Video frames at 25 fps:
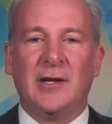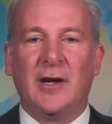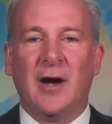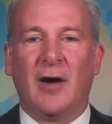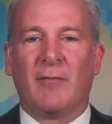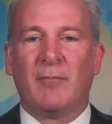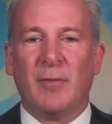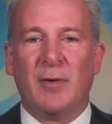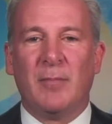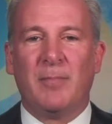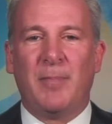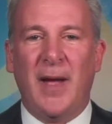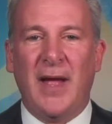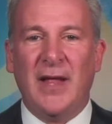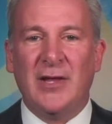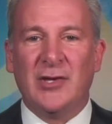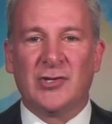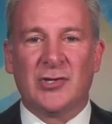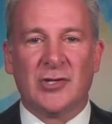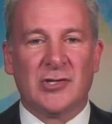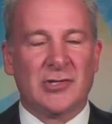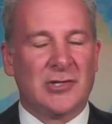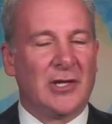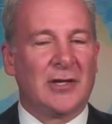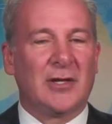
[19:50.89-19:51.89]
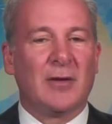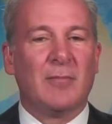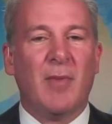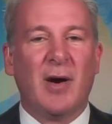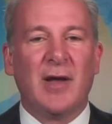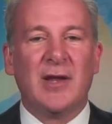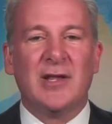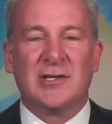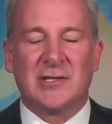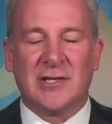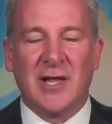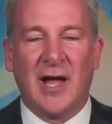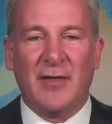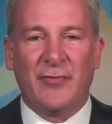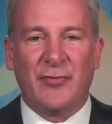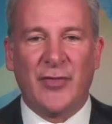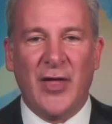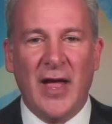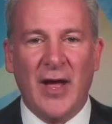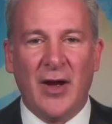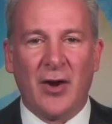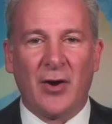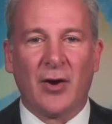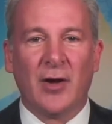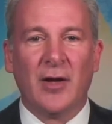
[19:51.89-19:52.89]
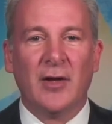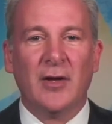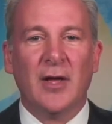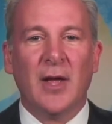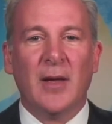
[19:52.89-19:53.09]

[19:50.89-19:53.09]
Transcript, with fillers: government pensions that the money's not there.